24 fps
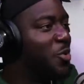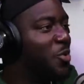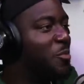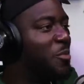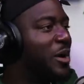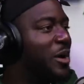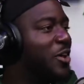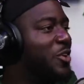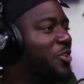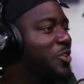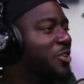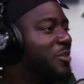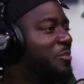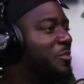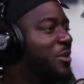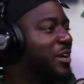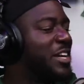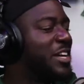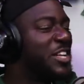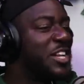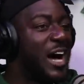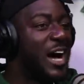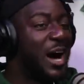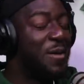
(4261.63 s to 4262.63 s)
Oh my God.
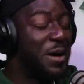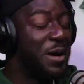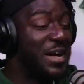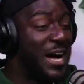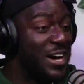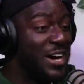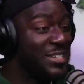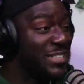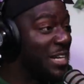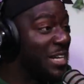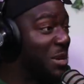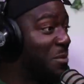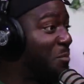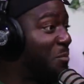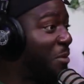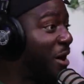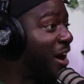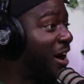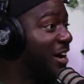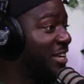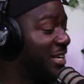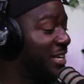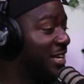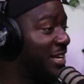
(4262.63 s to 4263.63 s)
But you know, I was at the
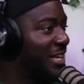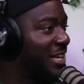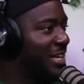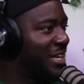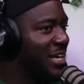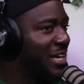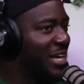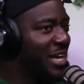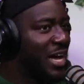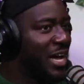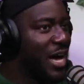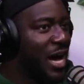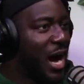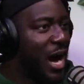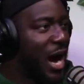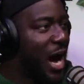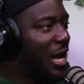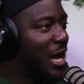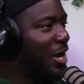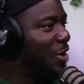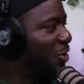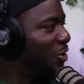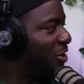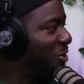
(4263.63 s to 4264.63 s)
bar, yeah?
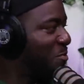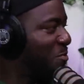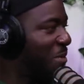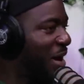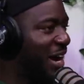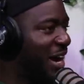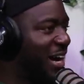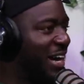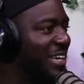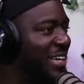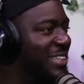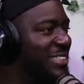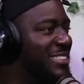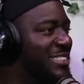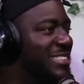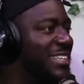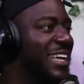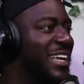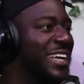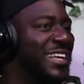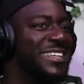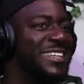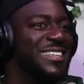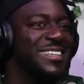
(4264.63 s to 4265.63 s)
I looked back, I
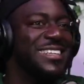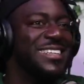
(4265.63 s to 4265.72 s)
said,